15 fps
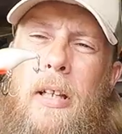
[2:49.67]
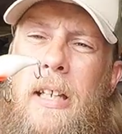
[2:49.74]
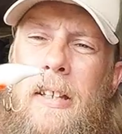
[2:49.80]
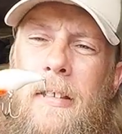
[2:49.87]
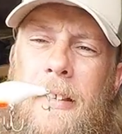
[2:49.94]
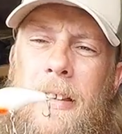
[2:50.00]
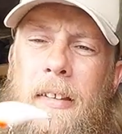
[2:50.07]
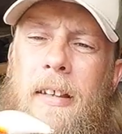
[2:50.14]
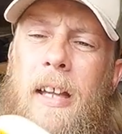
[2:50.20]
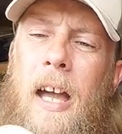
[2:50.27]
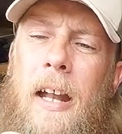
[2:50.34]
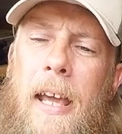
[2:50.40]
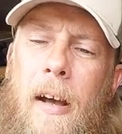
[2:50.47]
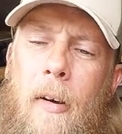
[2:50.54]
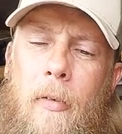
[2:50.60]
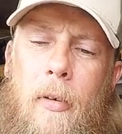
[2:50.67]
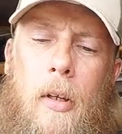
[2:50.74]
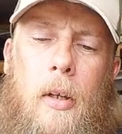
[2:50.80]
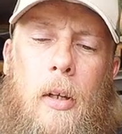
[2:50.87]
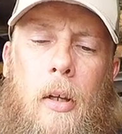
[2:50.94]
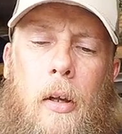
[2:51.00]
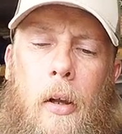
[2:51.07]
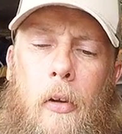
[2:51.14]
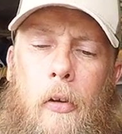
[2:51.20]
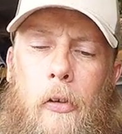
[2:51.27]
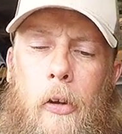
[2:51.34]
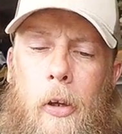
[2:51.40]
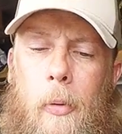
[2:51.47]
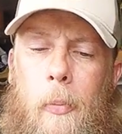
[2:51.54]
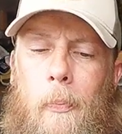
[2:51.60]
eats this guy down.
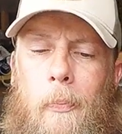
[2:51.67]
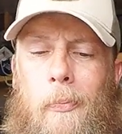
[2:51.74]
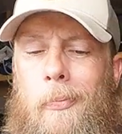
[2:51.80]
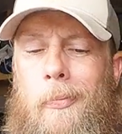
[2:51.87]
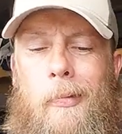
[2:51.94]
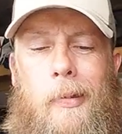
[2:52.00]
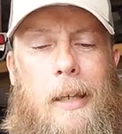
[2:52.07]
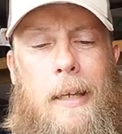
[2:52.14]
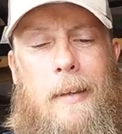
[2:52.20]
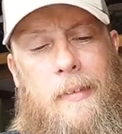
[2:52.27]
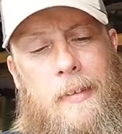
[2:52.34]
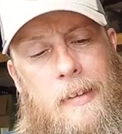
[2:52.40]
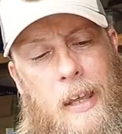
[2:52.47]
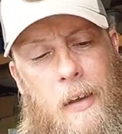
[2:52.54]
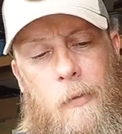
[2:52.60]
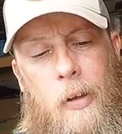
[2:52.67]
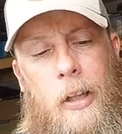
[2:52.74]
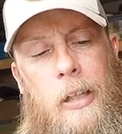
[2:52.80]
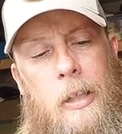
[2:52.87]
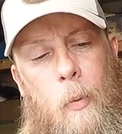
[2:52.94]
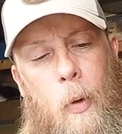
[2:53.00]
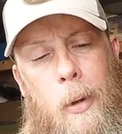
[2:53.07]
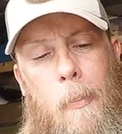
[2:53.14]
So it's definitely